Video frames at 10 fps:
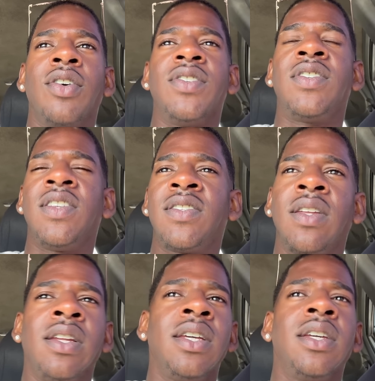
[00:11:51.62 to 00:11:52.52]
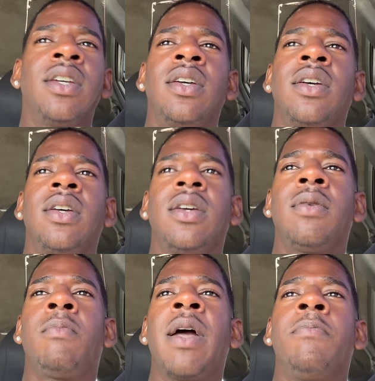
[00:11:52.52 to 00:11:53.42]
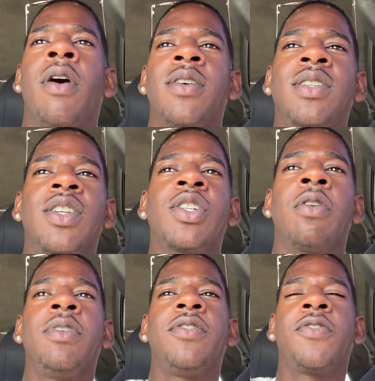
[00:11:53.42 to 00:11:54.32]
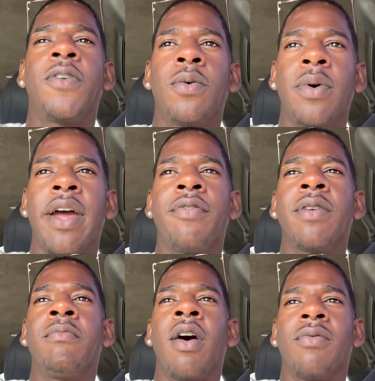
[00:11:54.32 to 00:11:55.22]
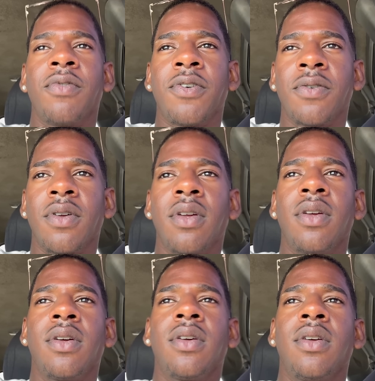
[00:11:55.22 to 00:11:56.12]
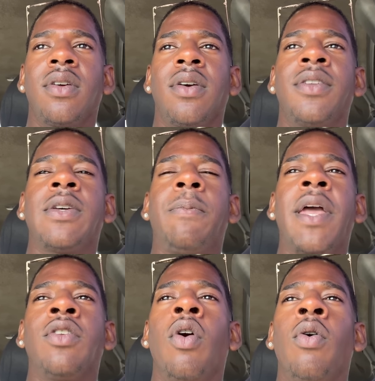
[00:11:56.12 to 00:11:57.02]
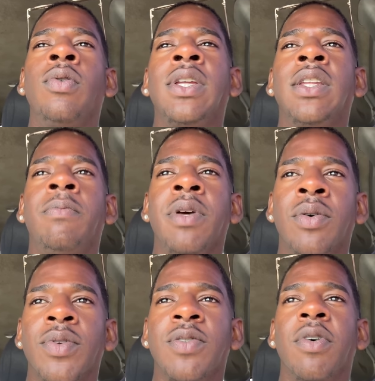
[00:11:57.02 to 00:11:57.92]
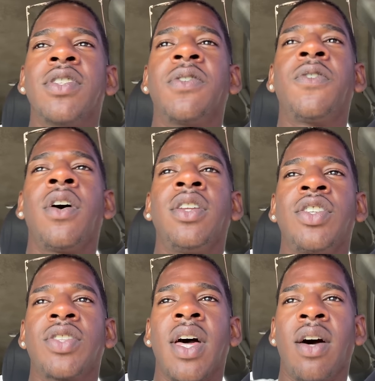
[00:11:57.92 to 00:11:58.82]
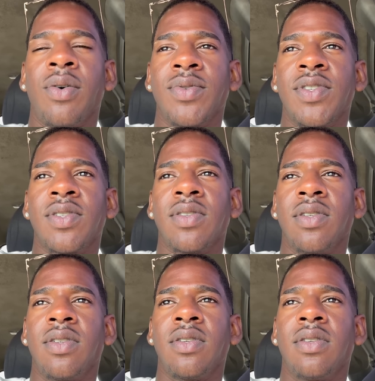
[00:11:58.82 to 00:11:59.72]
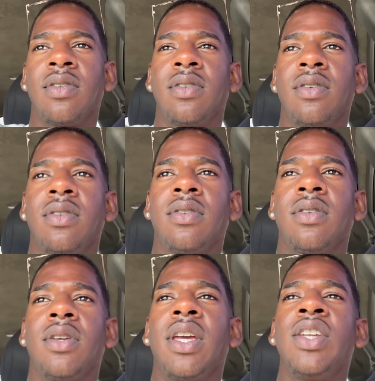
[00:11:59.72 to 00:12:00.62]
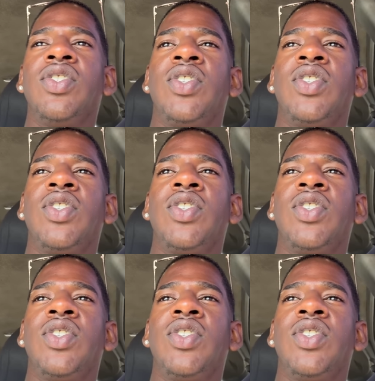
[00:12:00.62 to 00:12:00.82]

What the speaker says: Consistently, my basket shall be full every month to pay not only the bills but to furnish the house. In